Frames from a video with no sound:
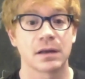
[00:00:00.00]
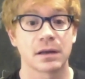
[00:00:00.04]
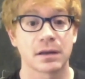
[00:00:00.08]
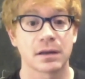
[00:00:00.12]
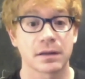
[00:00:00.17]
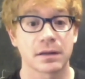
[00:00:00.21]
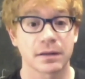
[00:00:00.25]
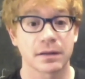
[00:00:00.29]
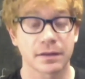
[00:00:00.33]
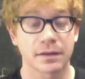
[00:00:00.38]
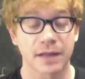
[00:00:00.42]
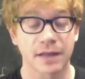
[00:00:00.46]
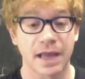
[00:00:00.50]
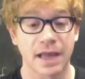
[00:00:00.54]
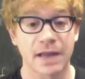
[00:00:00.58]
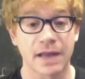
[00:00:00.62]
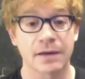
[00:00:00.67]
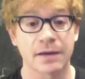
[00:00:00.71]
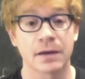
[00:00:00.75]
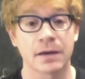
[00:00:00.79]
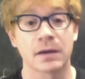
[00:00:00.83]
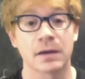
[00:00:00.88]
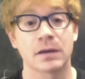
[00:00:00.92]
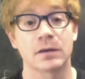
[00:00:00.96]

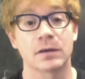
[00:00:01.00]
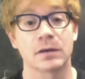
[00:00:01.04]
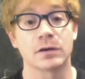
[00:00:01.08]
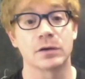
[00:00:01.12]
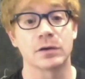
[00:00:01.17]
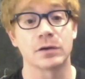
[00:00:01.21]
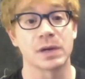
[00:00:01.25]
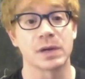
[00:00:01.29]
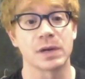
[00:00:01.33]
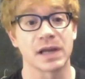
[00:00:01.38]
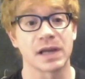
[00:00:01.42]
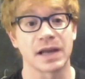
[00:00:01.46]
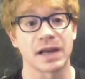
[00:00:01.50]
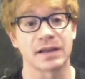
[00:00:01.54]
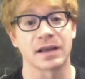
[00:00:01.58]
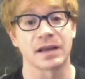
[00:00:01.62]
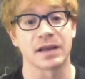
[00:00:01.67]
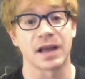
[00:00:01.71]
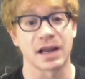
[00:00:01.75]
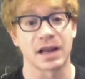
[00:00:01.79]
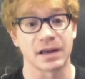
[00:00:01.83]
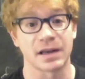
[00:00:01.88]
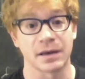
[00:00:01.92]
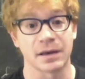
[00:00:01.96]
then you will get
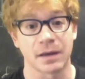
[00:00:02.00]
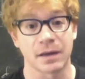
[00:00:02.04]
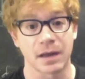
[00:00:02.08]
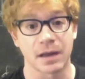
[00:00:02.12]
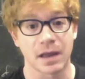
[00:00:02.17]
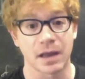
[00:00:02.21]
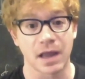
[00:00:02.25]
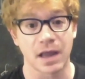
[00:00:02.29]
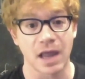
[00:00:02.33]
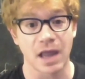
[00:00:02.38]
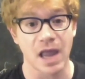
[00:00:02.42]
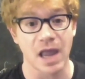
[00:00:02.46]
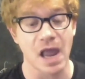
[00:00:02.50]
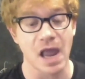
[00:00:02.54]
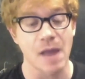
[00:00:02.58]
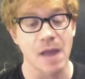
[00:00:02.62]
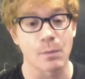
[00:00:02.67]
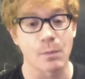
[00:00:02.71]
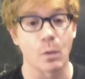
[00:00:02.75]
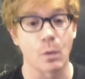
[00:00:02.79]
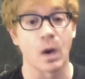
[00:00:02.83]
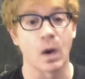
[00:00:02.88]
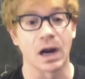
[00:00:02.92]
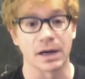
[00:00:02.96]
an
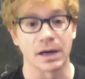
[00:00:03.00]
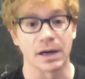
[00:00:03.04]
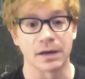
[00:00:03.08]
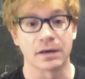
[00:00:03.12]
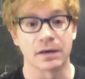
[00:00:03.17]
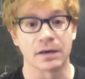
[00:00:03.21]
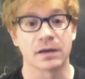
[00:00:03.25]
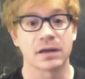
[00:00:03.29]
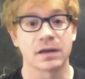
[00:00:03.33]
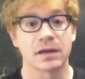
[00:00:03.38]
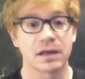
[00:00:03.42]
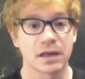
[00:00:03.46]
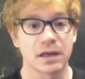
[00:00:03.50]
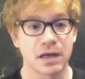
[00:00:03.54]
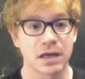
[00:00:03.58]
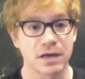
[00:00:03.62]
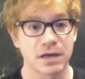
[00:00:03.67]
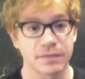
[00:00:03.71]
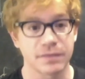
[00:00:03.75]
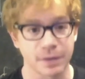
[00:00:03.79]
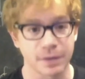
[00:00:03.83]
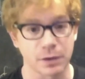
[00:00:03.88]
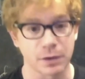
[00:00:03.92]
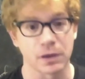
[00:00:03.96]
M1,
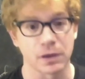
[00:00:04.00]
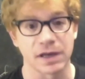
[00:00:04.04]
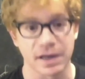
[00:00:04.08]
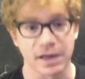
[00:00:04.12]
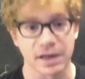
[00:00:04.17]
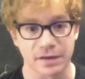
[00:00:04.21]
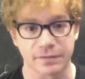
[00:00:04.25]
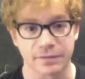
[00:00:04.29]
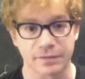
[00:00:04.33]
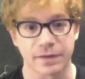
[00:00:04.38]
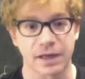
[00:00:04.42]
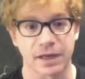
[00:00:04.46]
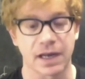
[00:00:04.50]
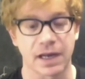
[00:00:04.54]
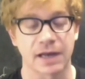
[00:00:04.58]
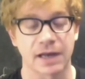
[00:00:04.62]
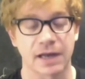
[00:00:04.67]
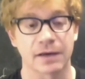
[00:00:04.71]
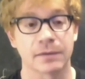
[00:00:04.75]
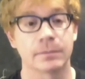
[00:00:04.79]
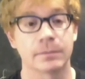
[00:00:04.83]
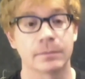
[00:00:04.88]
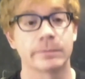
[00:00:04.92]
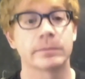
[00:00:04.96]
if and only if again.
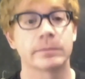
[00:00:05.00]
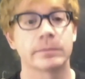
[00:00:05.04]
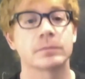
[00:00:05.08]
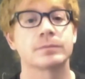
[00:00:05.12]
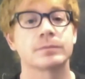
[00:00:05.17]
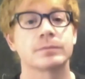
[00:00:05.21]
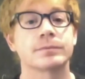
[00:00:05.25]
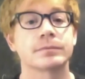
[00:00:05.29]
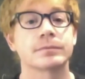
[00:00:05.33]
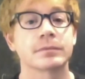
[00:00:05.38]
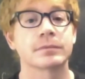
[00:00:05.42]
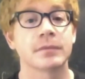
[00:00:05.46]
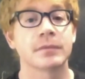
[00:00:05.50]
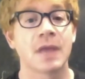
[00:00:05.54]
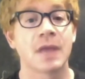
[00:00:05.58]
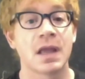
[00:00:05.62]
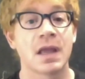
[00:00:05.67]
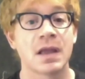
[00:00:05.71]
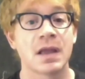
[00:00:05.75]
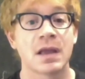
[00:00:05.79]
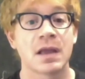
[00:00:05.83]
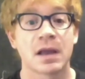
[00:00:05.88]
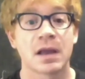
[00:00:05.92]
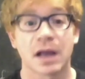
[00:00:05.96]

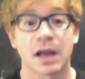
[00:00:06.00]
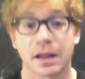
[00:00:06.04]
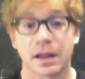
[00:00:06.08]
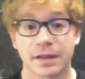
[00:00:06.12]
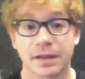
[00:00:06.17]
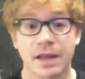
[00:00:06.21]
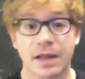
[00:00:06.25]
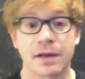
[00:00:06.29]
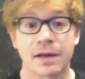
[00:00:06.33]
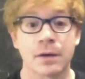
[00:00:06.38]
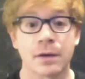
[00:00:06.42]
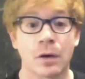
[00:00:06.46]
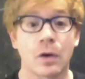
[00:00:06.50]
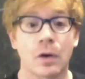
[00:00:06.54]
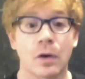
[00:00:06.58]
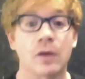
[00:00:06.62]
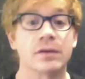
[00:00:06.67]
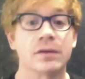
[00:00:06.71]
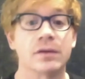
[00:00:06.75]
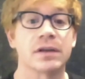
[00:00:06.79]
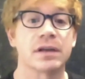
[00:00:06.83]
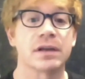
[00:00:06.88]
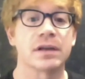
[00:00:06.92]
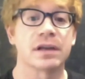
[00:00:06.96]
And then
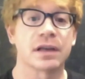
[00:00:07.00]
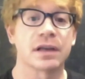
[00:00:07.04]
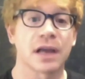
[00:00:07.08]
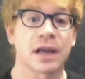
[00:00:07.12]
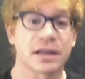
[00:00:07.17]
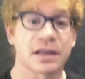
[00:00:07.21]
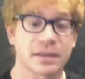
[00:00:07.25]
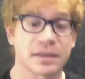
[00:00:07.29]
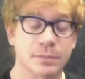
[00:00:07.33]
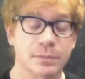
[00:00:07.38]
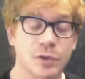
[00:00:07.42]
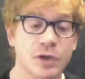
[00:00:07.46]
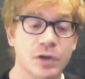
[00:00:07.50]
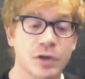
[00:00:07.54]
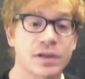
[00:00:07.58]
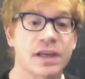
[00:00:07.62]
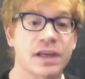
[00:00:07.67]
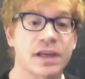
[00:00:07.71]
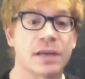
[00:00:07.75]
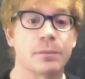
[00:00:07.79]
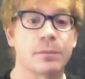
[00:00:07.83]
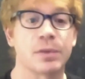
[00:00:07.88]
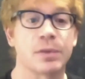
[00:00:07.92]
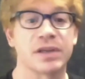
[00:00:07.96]
on the
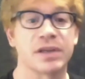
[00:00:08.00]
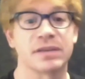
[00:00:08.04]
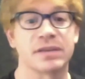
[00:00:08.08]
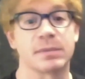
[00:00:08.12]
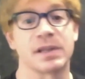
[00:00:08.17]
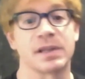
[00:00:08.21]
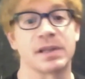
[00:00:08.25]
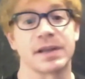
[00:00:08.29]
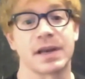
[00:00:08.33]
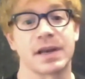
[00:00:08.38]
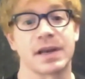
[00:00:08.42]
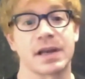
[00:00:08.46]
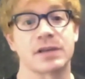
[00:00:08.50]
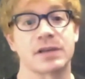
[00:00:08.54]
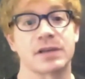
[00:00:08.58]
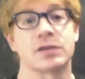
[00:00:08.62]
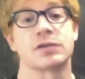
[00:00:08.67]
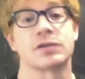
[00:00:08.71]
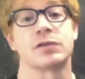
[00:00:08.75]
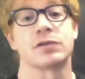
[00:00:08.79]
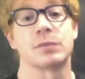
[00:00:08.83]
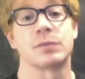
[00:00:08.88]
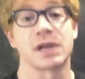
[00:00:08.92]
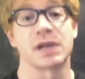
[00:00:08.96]
asymptotic and principal
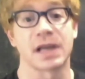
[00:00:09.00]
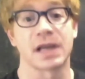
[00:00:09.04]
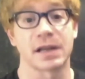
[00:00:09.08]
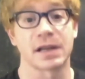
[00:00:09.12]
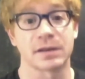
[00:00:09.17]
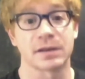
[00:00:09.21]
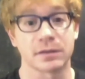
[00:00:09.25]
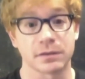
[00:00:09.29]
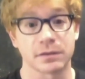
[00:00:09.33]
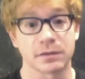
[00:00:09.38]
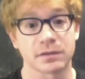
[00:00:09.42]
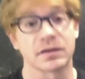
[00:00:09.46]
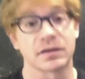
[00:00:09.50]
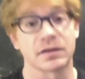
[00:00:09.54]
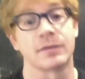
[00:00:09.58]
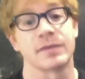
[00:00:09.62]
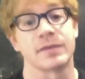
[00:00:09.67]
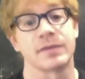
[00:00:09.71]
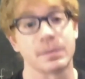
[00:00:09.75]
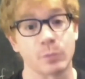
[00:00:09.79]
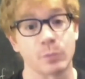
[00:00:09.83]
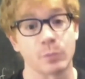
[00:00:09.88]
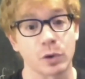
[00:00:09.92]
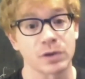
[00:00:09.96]
directions, you will get
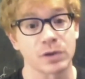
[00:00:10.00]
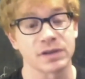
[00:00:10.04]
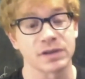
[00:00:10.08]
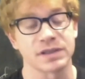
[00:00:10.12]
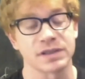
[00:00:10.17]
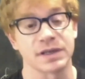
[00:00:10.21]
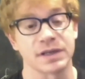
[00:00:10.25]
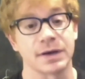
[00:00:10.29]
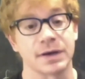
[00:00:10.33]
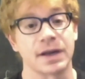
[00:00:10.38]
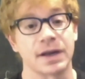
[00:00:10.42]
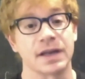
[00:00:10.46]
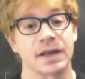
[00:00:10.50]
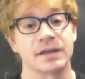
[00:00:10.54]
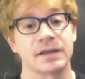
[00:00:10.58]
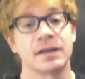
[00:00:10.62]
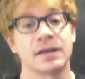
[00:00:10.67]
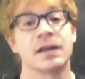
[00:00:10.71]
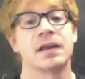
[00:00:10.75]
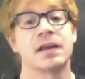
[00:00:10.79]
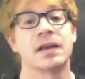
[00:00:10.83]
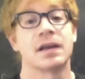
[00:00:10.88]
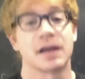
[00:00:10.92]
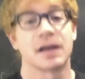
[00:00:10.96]
something more degenerate,
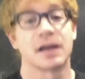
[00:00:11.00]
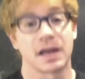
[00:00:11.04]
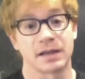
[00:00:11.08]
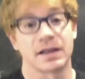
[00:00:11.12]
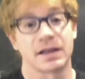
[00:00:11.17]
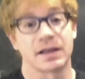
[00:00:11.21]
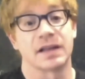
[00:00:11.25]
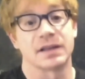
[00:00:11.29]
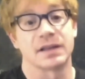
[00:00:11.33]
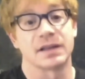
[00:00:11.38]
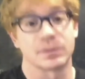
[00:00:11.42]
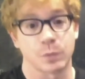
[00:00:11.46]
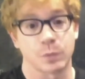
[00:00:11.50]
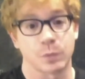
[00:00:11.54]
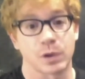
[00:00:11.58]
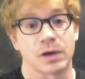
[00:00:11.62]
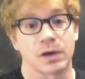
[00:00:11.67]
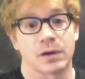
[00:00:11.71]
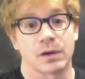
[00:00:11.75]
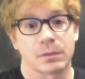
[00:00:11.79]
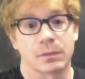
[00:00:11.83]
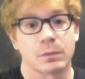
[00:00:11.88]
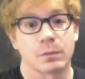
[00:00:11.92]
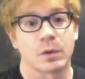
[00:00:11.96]
and that is
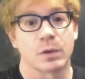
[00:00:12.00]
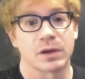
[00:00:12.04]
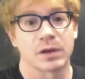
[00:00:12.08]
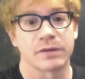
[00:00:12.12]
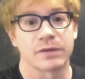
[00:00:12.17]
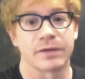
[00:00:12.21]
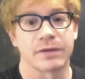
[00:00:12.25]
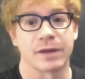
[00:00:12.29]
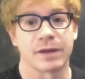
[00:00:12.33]
where the fun